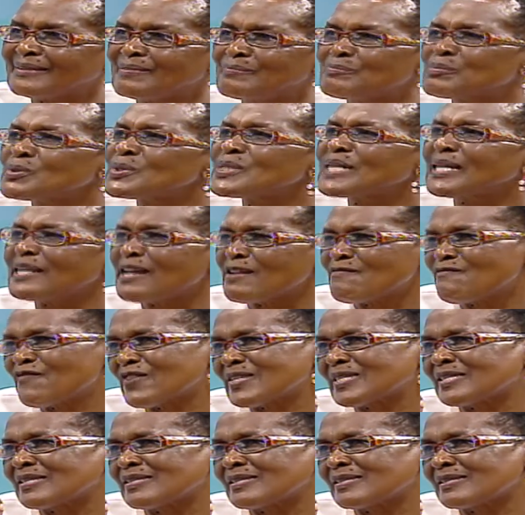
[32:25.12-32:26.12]
put an
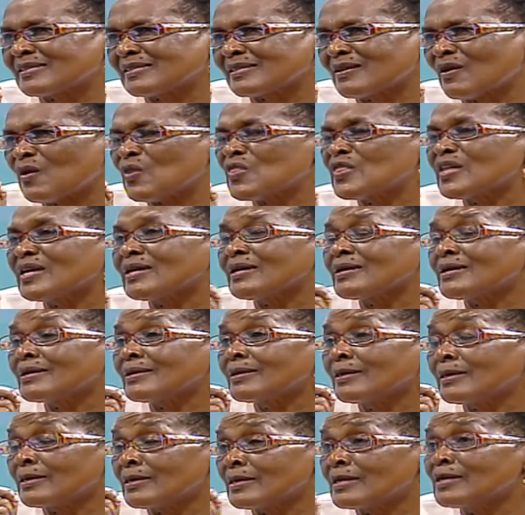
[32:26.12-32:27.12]
emphasis on the
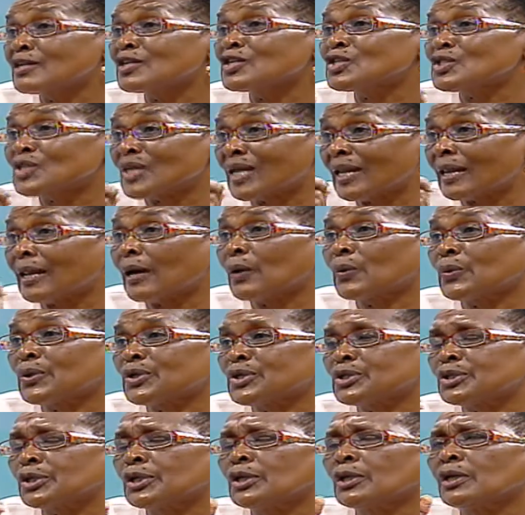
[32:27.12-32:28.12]
English
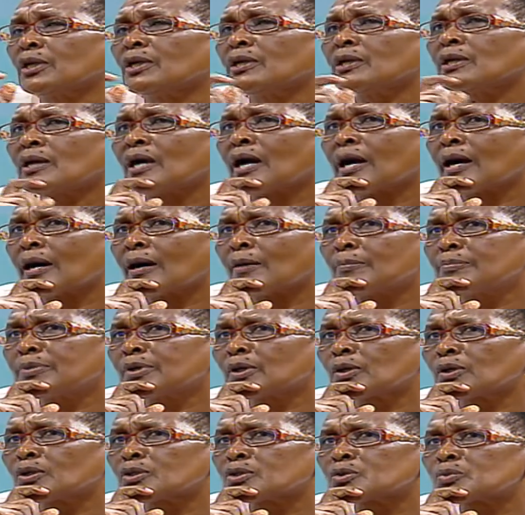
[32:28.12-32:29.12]
language.
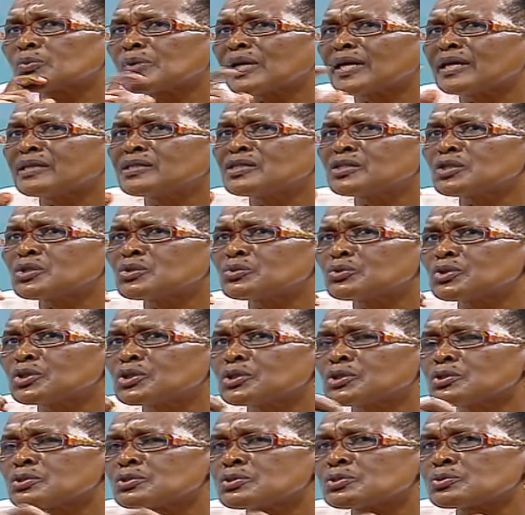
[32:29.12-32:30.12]
Because we had
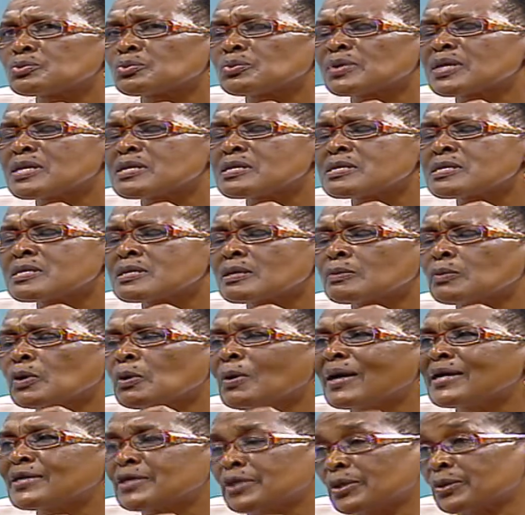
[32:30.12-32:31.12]
situations when we
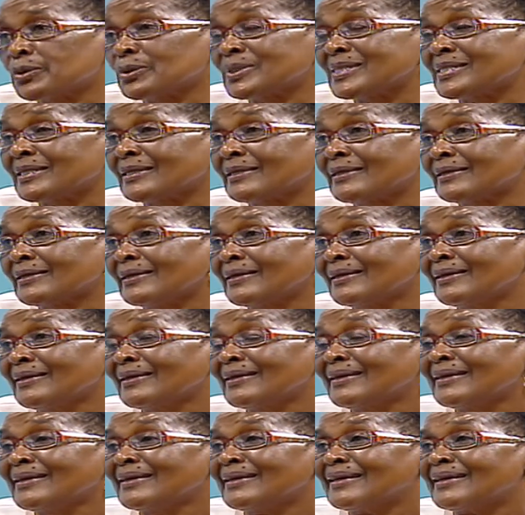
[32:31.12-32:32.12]
were recruiting,
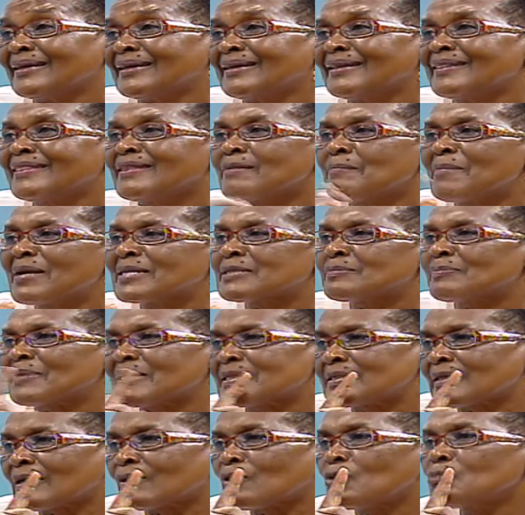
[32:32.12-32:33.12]
they must
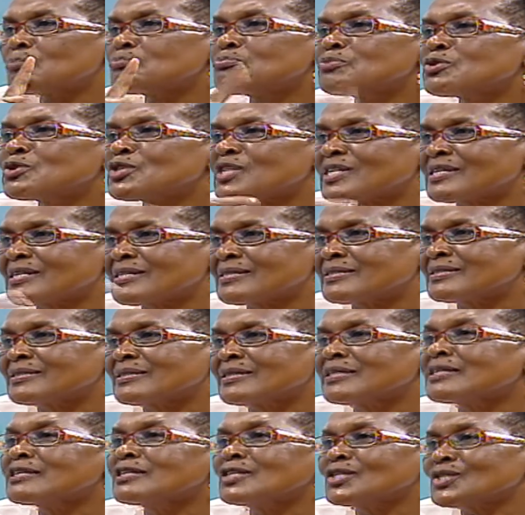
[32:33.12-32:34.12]
pass a
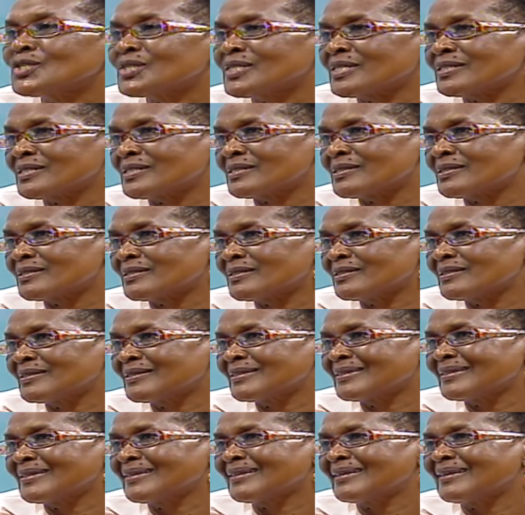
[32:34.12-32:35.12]
computerized English test.
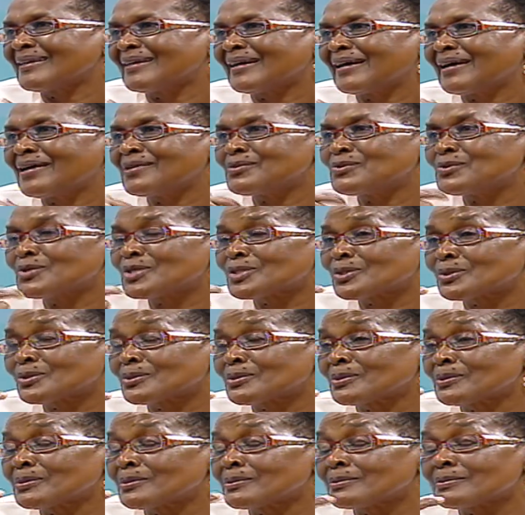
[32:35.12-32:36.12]
And
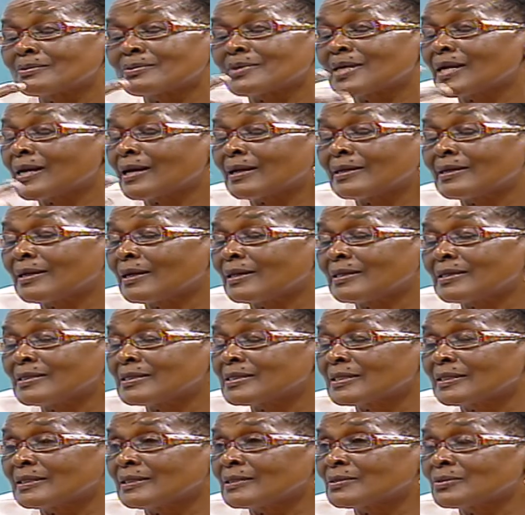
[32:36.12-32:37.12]
we had an
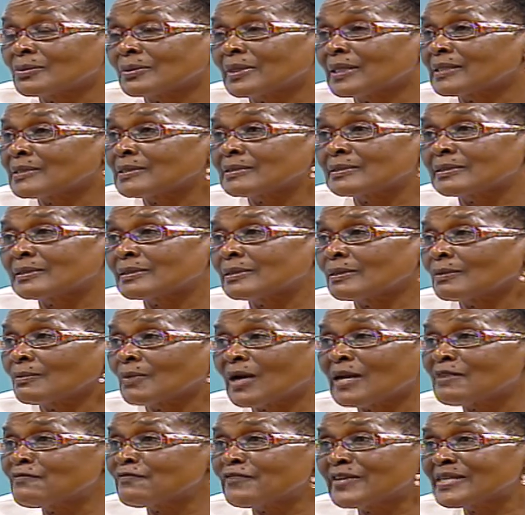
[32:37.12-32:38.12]
incident where
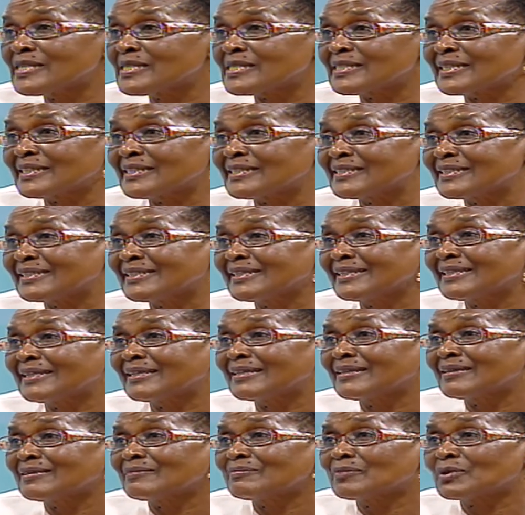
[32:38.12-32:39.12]
one fainted,
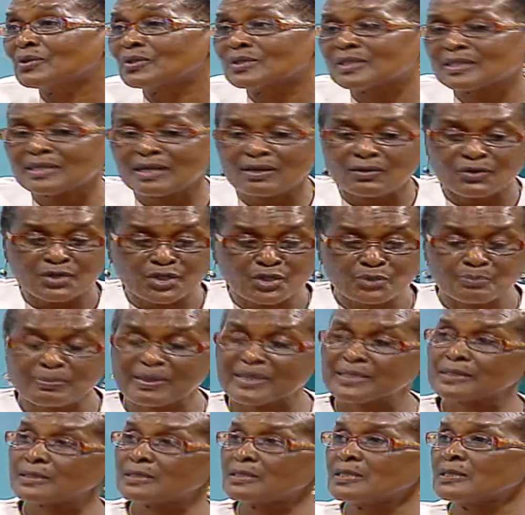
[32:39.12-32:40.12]
because now he's
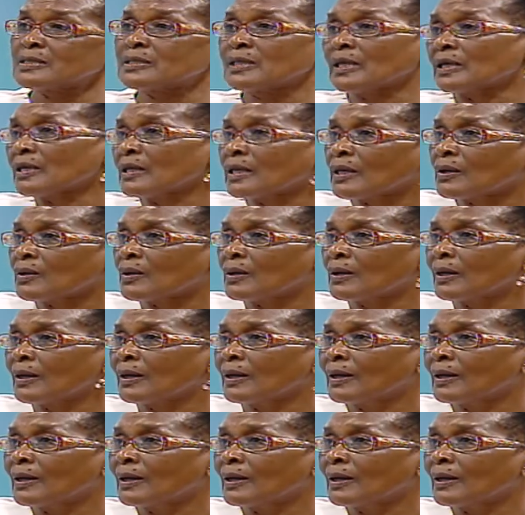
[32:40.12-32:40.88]
passed the technical,